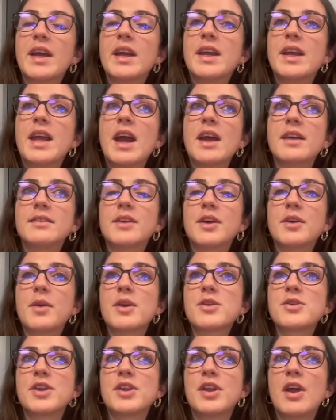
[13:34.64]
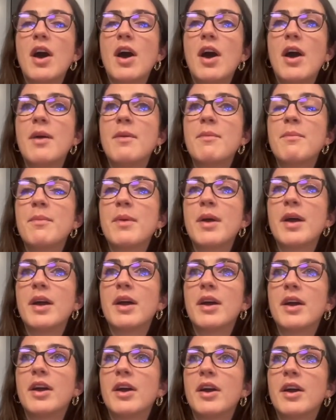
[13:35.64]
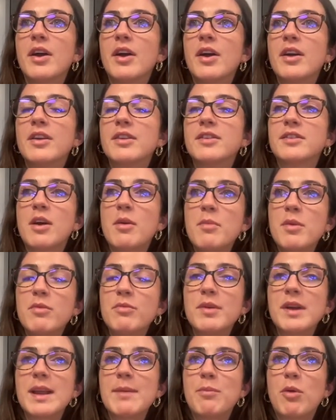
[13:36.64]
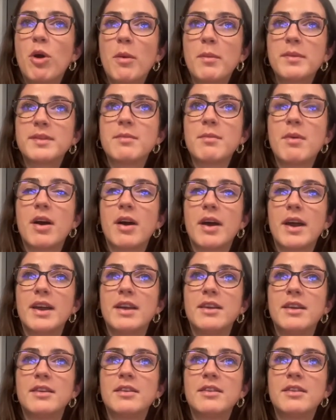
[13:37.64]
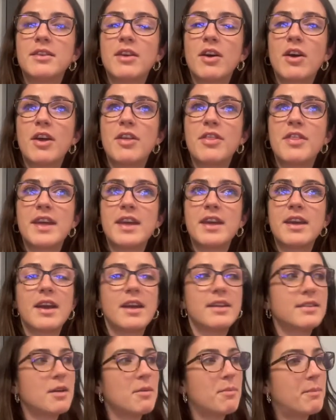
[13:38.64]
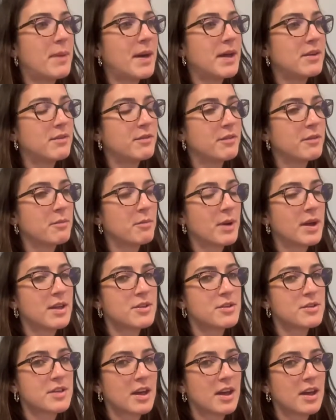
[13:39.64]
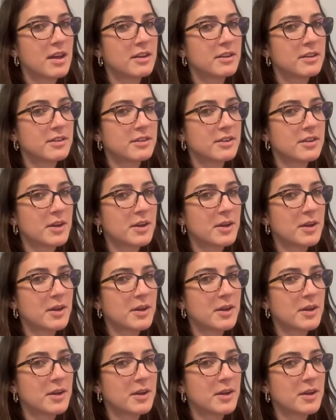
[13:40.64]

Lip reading: Yeah, it's a good question. Someone really popped to mind. I think is it Ben from Reach Desk?